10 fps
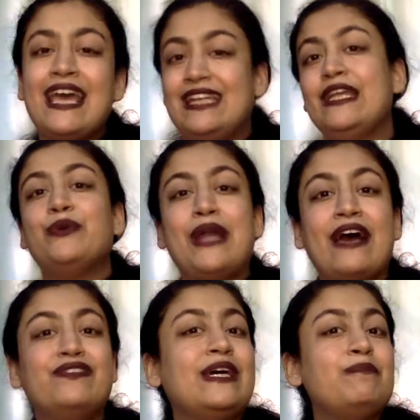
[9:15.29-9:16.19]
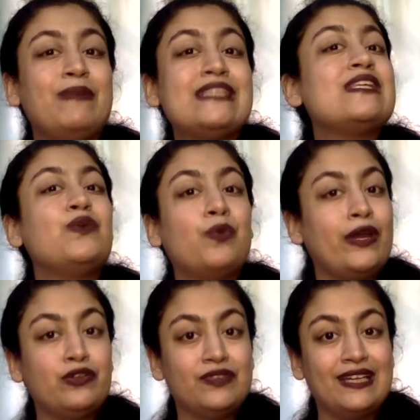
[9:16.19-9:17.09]
and they would have that peace and
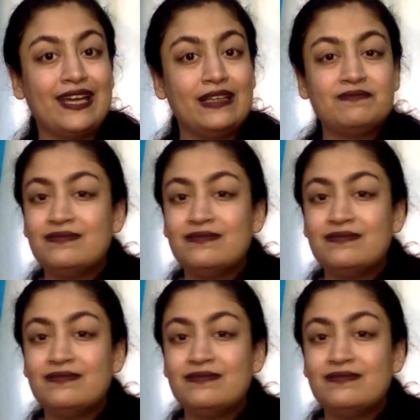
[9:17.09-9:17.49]
quiet of the night.